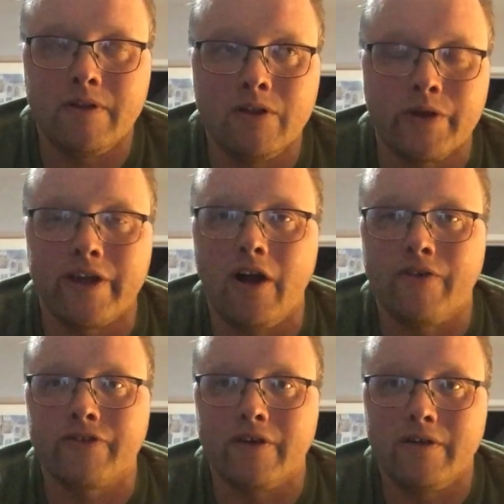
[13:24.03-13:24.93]
looking
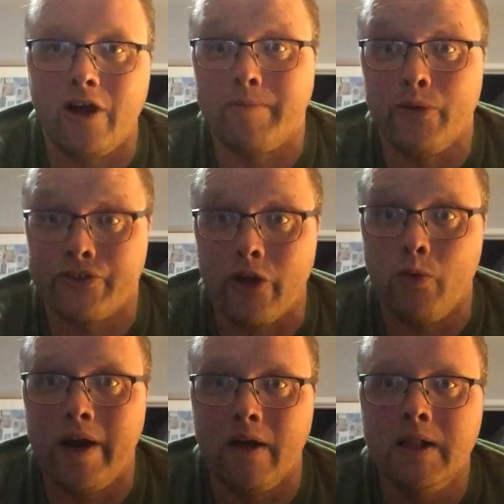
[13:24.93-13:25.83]
after HYPOHH so
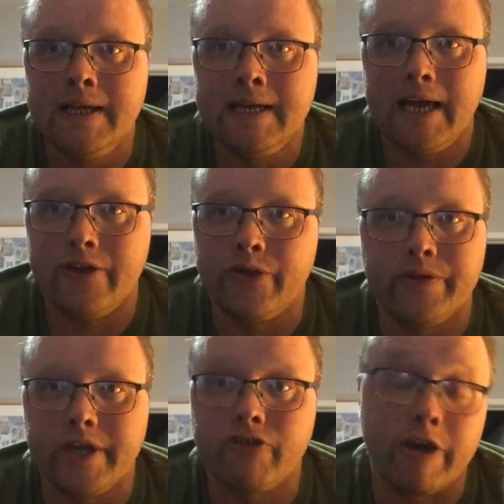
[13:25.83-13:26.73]
well and
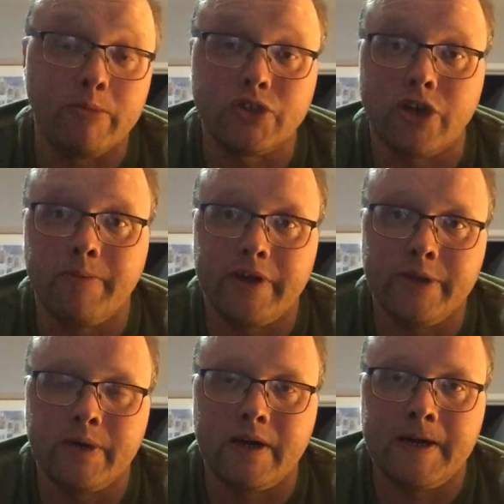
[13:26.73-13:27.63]
doing the incredible job that
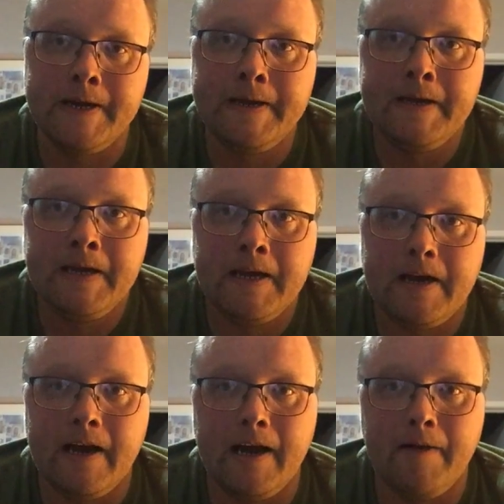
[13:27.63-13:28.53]
you are.
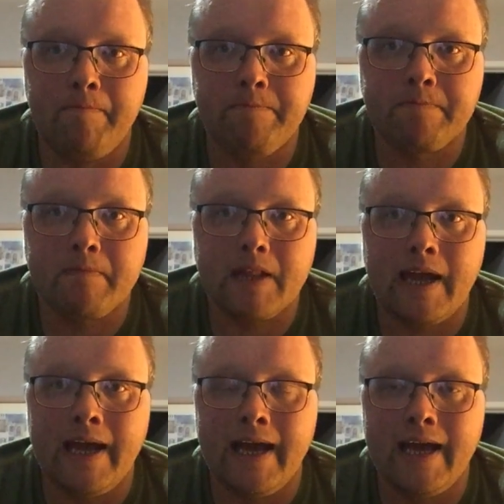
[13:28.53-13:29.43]

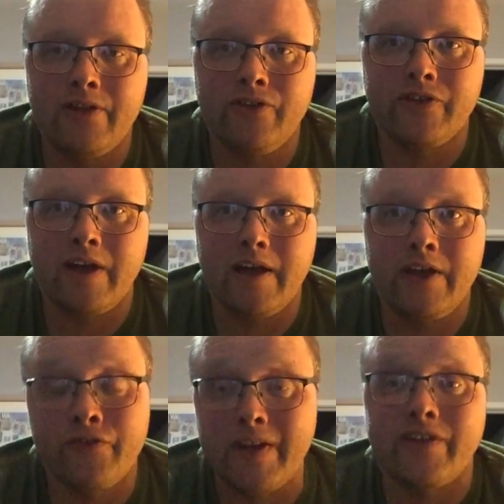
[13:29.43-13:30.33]
And
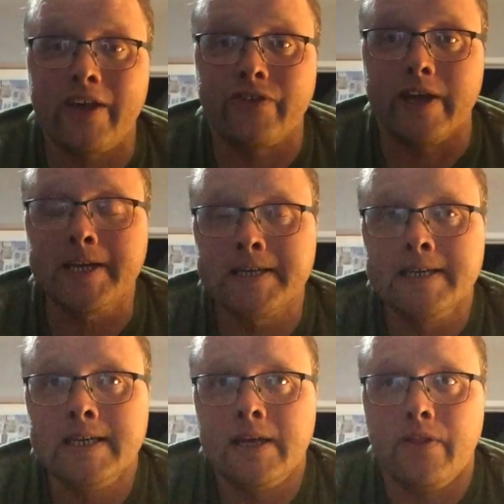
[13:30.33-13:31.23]
it's fantastic
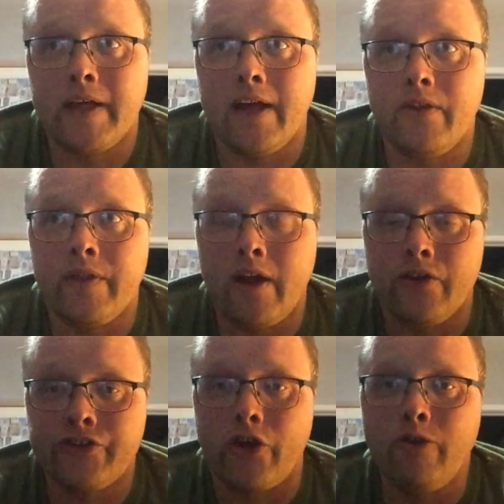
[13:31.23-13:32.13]
that there
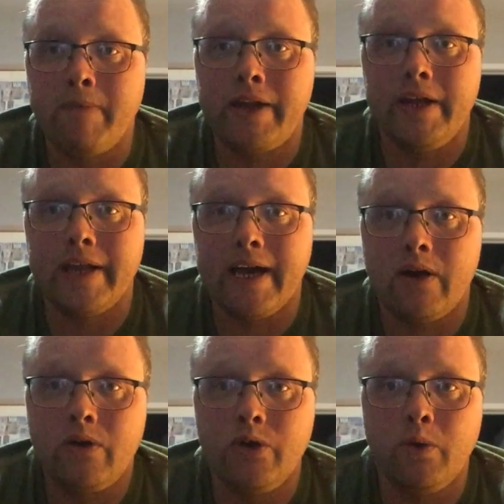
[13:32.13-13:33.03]
are so many
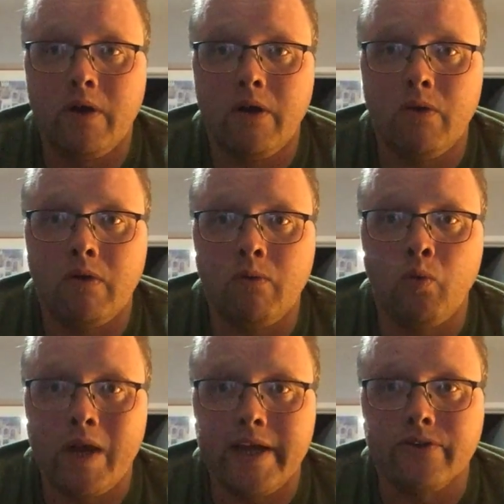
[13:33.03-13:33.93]
now who are
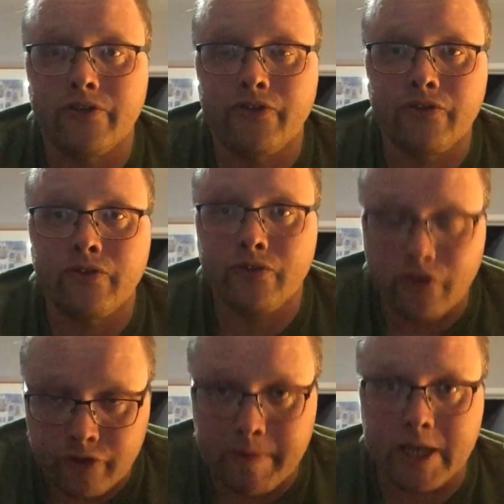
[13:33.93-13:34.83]
willing to
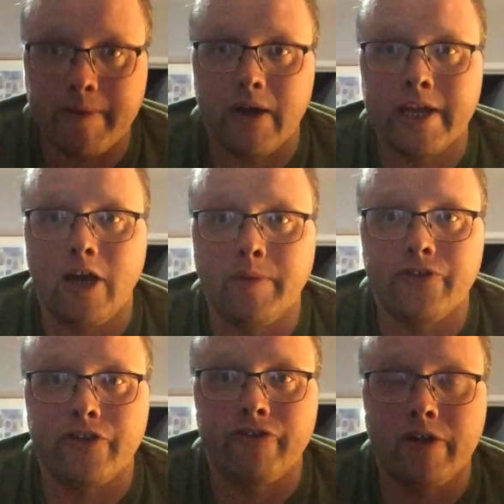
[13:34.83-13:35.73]
speak about Kallmann
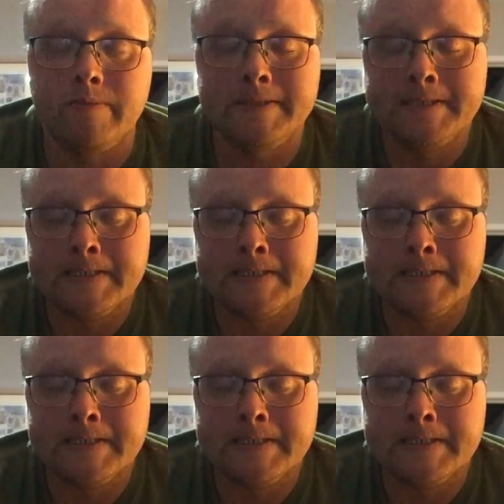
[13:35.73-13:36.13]
syndrome.